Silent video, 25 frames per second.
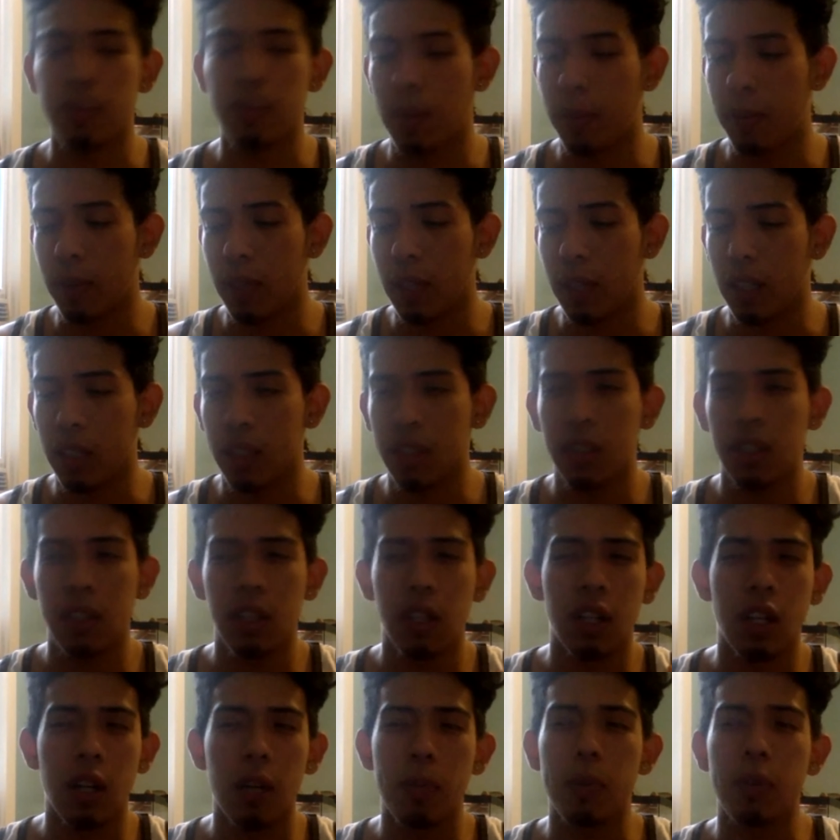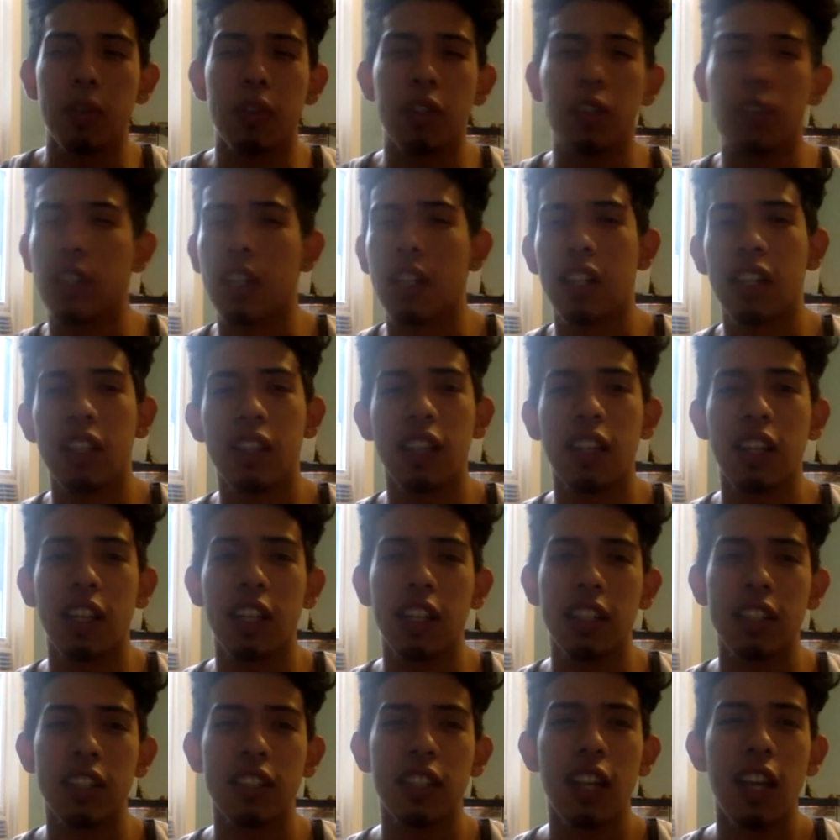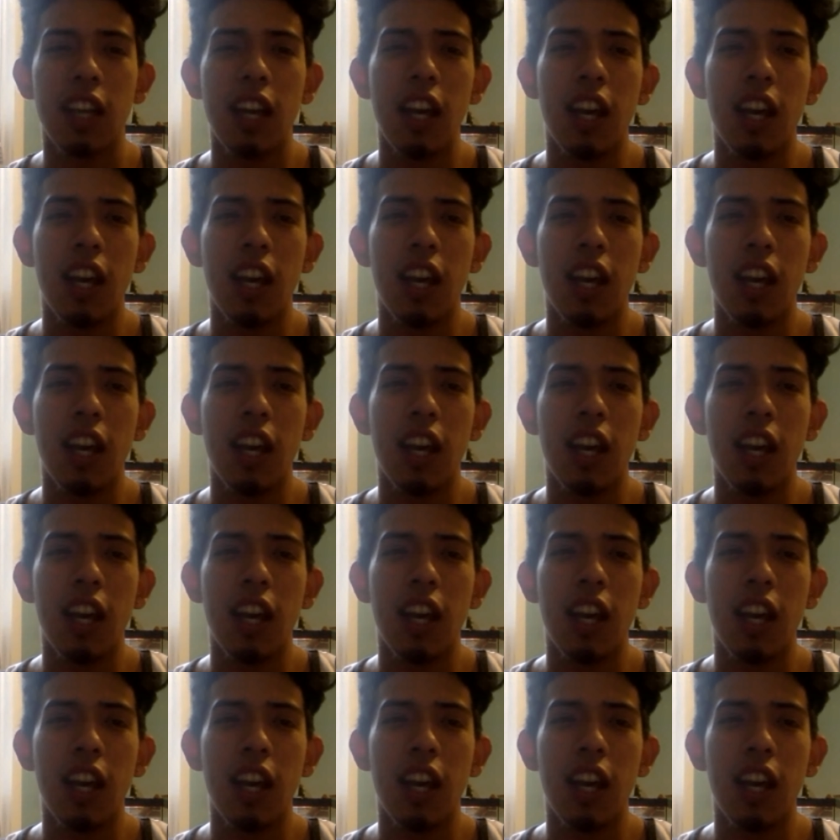maybe like a couple deleted things,